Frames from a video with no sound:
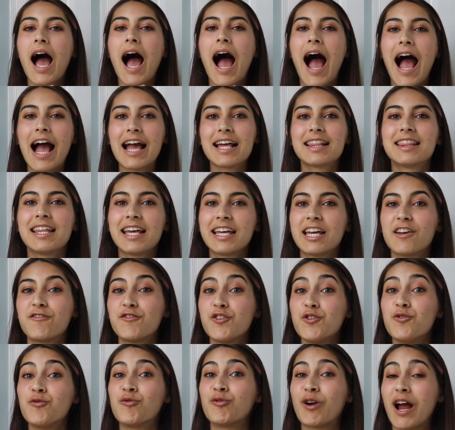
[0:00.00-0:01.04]
I think if
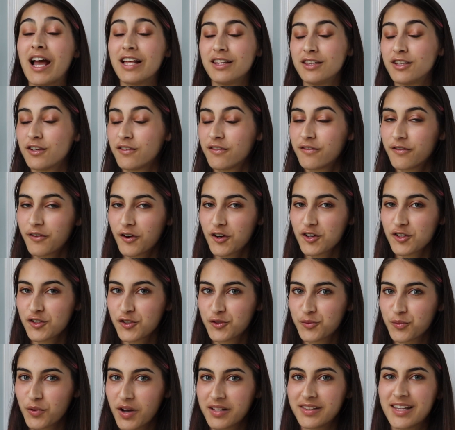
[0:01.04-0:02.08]
you read the
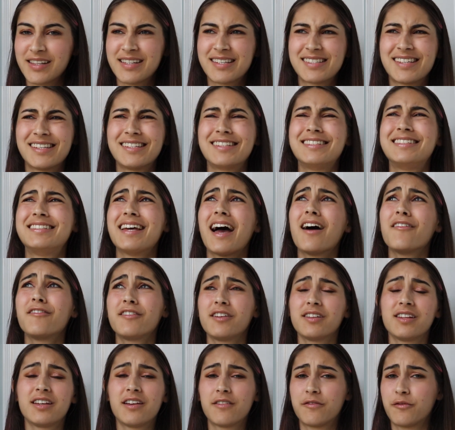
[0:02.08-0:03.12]
first one, then this is
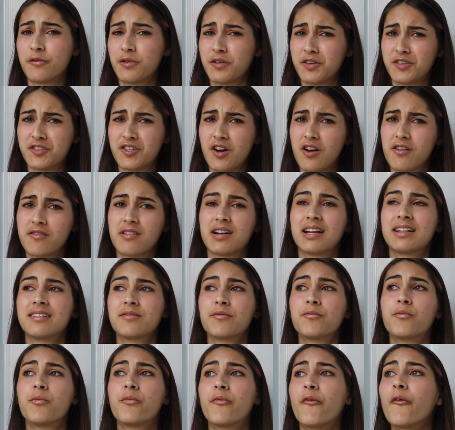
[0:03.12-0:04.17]
definitely a 4-star read.
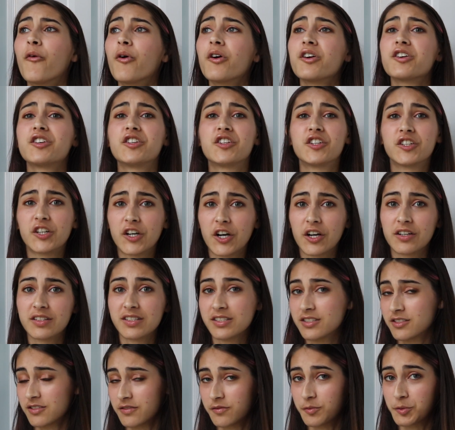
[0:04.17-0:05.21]
For sure,
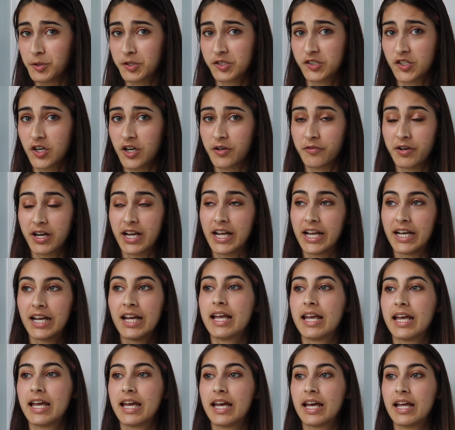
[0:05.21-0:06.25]
this is a 4-star read
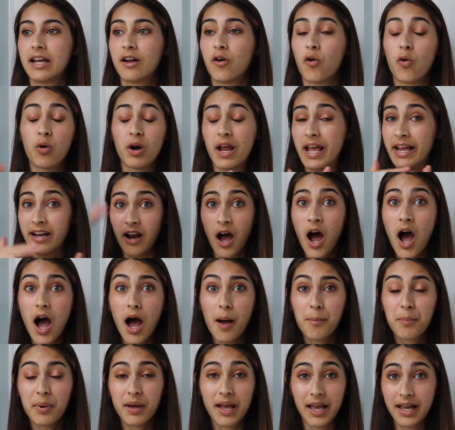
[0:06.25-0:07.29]
and
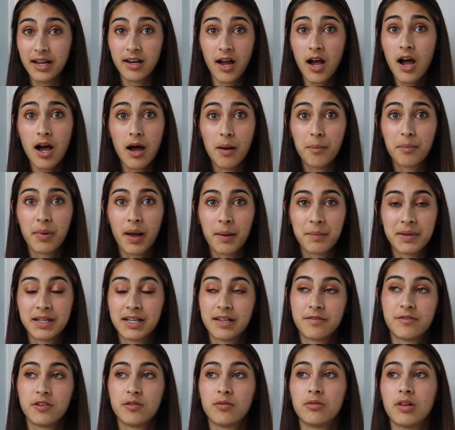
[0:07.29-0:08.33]
up. I mean,
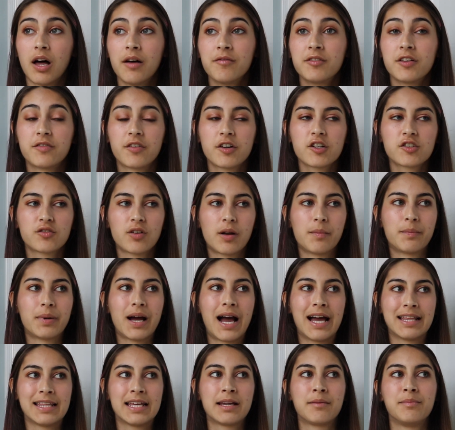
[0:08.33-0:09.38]
if you loved the first one,
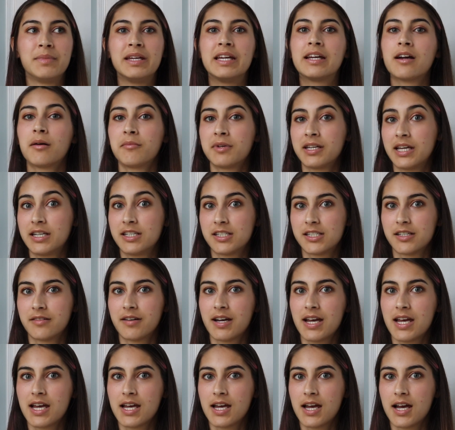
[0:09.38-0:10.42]
but I think me coming into
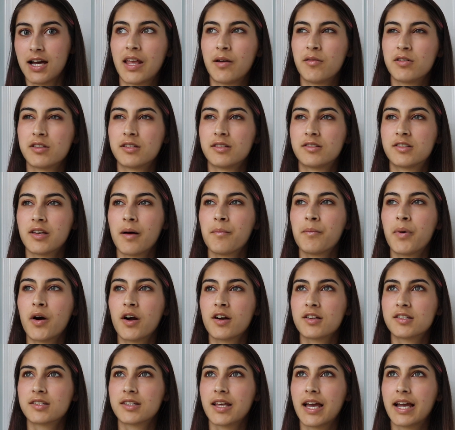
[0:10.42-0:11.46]
it, it was some
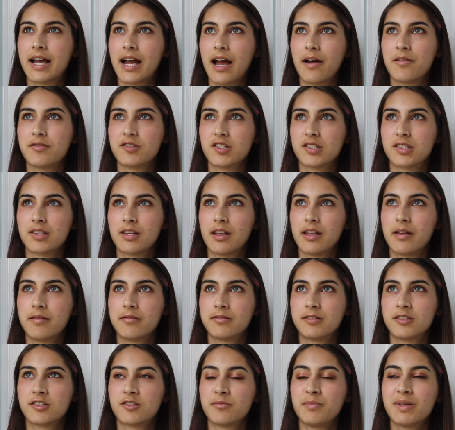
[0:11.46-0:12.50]
parts like it
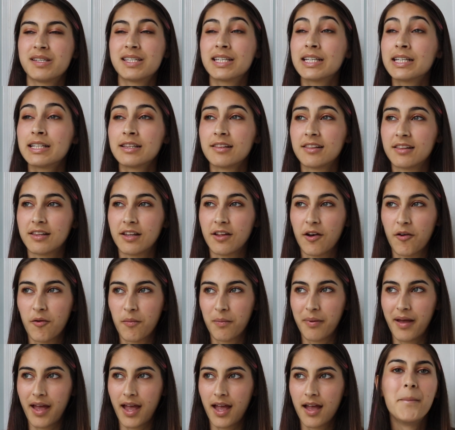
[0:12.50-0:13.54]
was just missing a
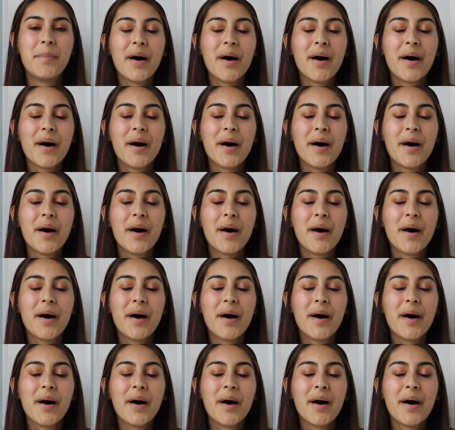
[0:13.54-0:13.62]
little bit.